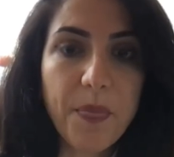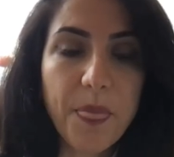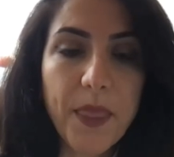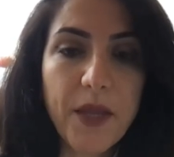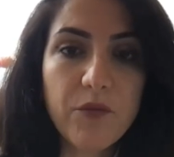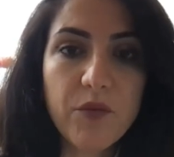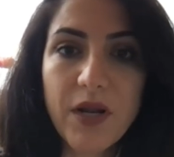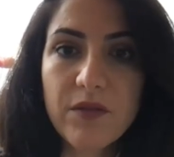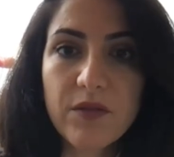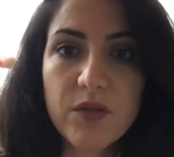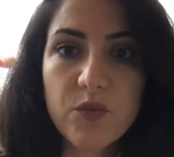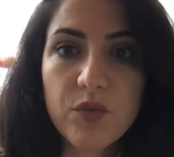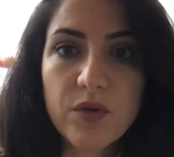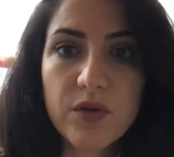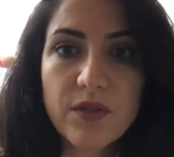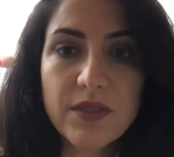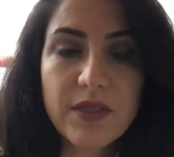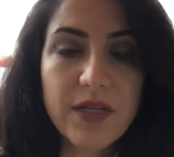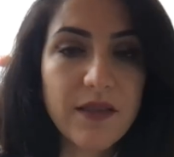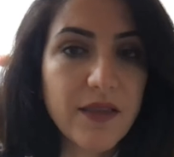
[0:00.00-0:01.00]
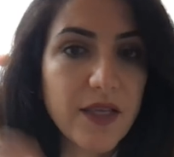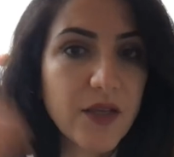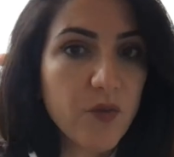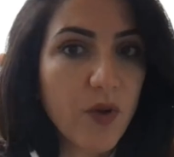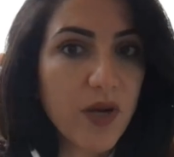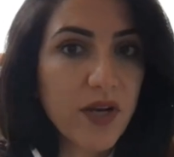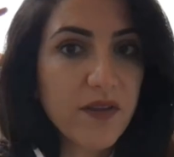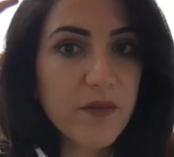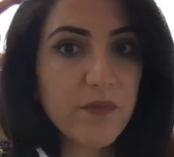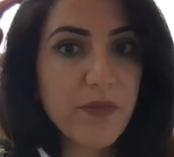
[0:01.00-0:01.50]
around the world. And I think
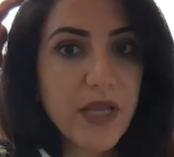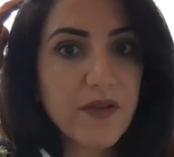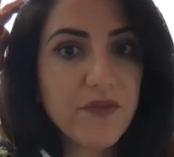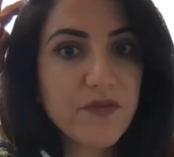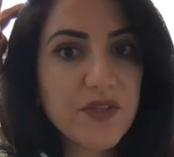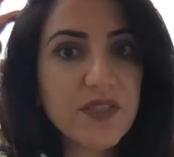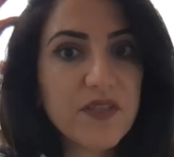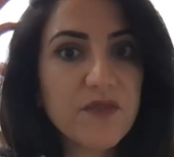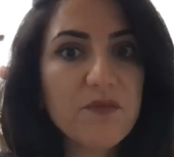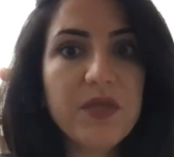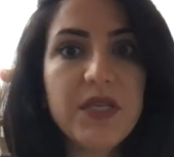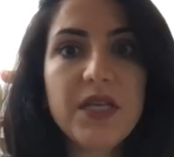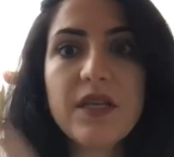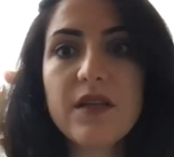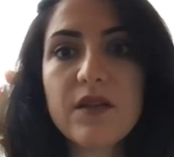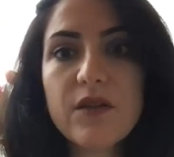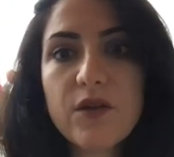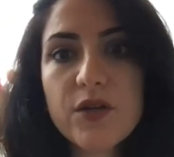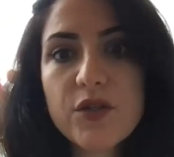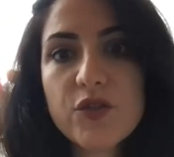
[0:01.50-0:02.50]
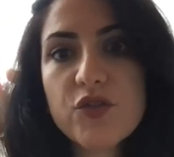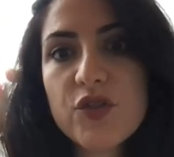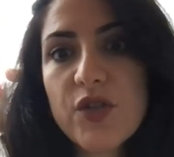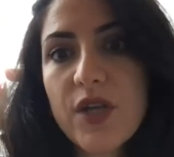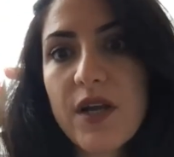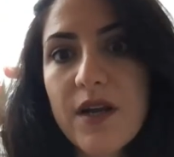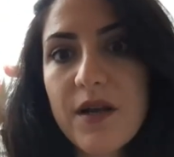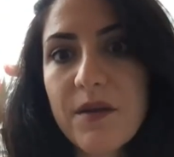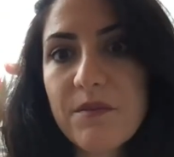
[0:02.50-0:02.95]
one of the benefits of being a large